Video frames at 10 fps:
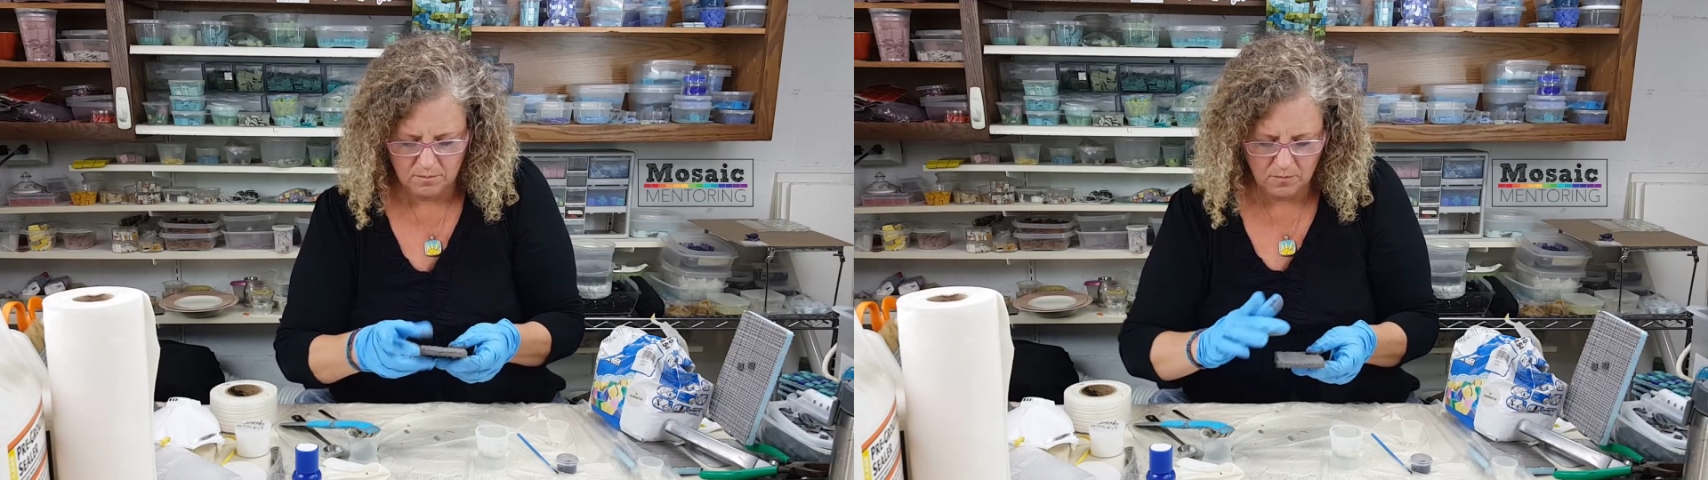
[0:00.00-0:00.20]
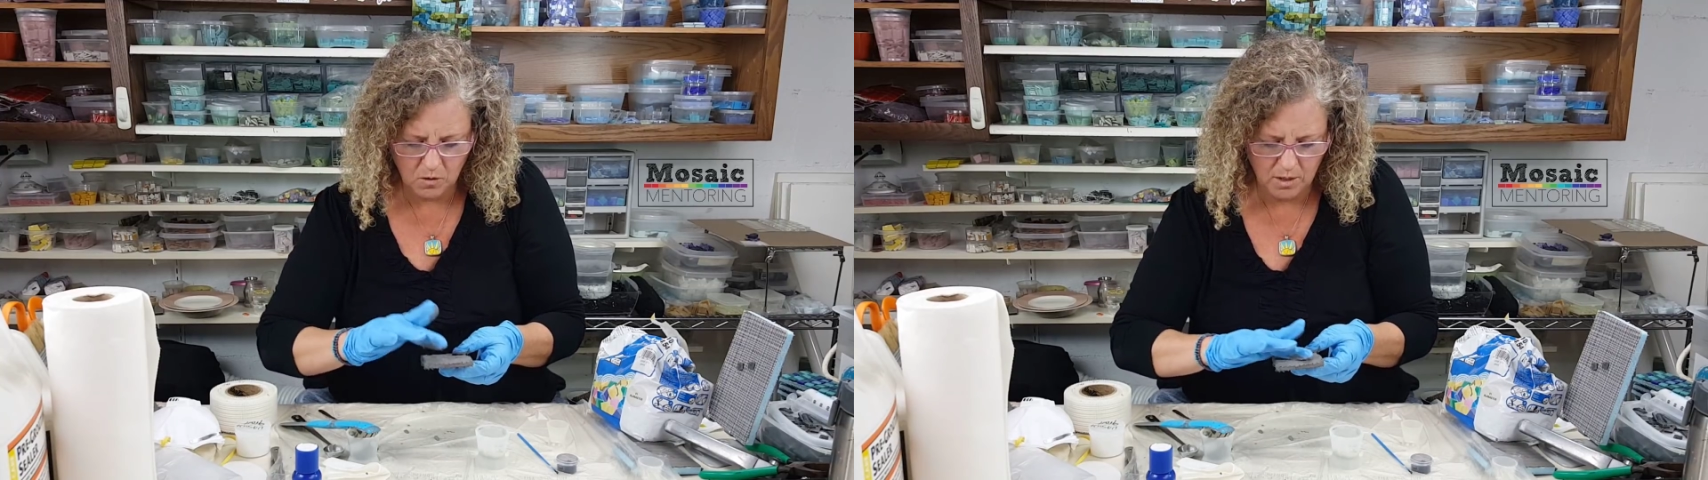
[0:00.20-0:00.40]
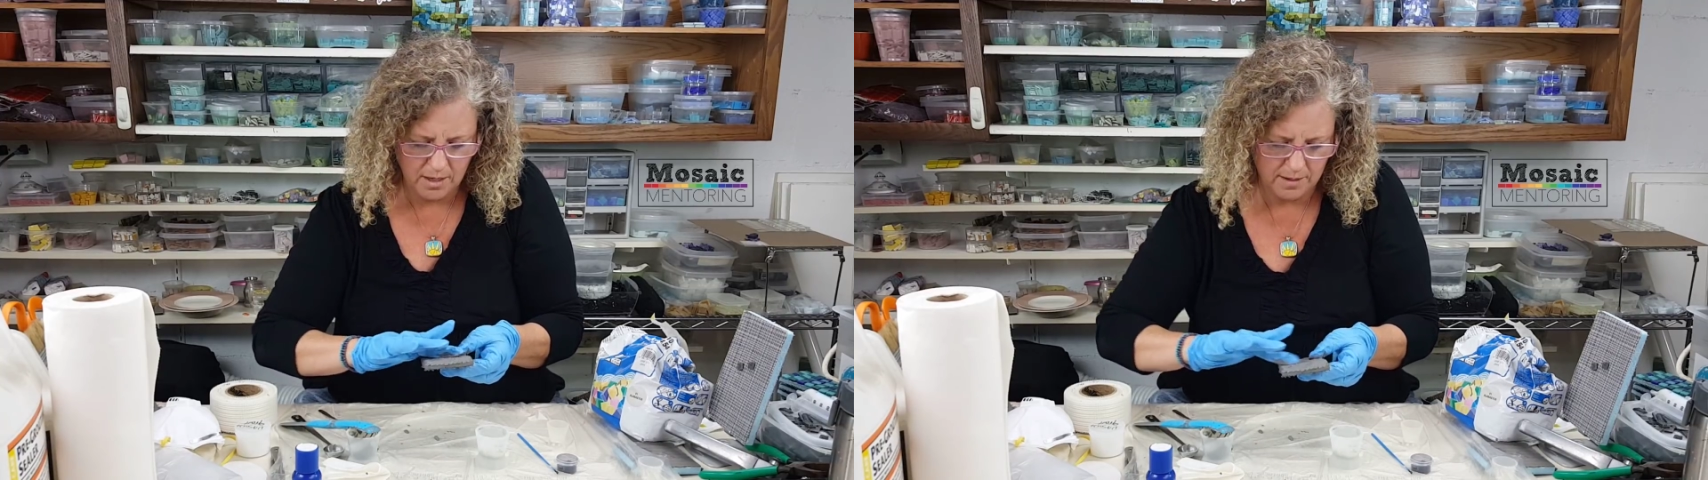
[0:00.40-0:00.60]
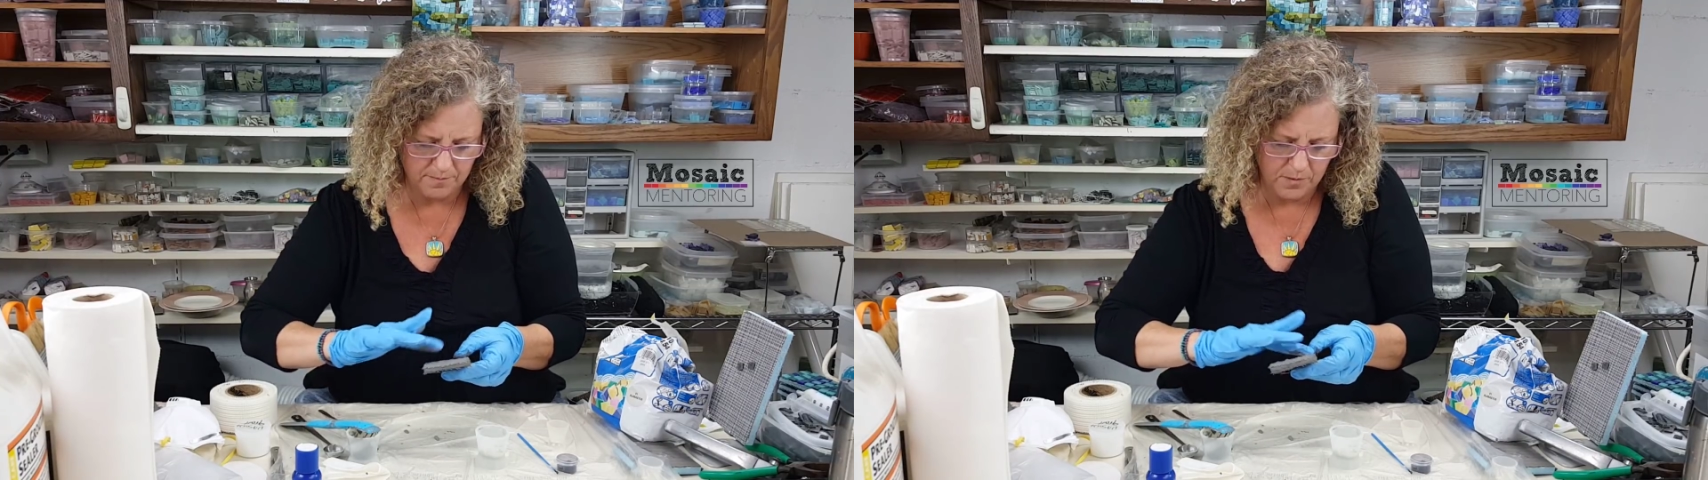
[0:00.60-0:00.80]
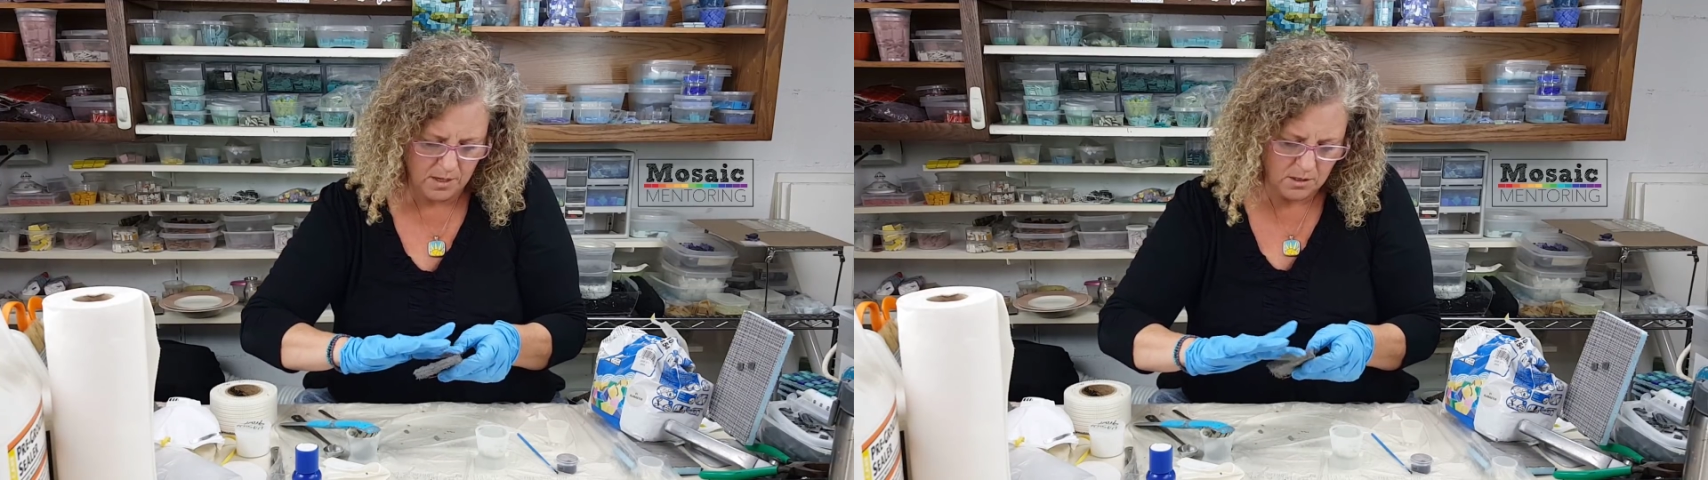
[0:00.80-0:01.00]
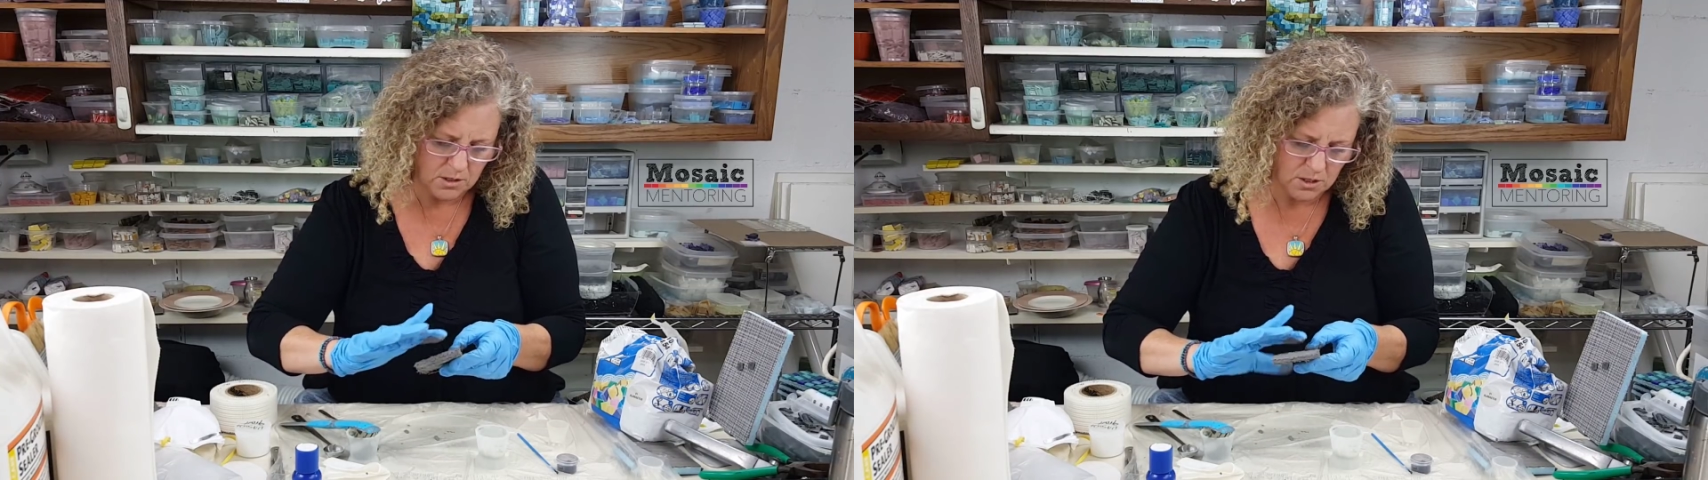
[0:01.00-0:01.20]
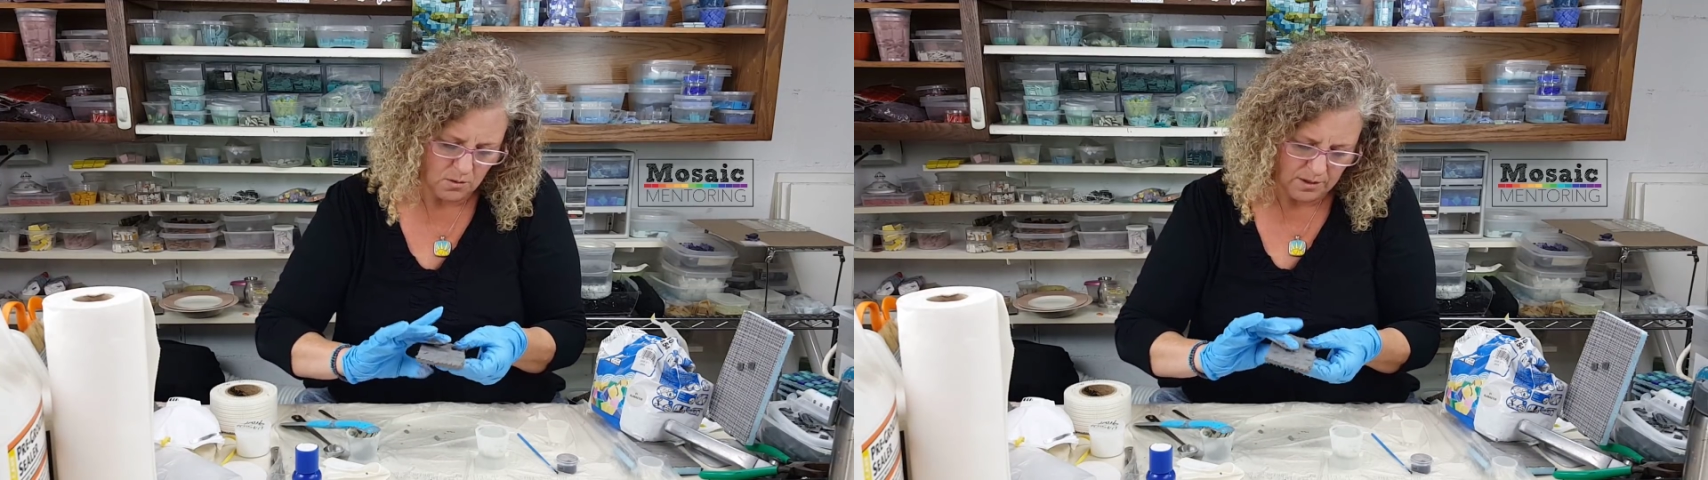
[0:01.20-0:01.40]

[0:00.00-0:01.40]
Okay, so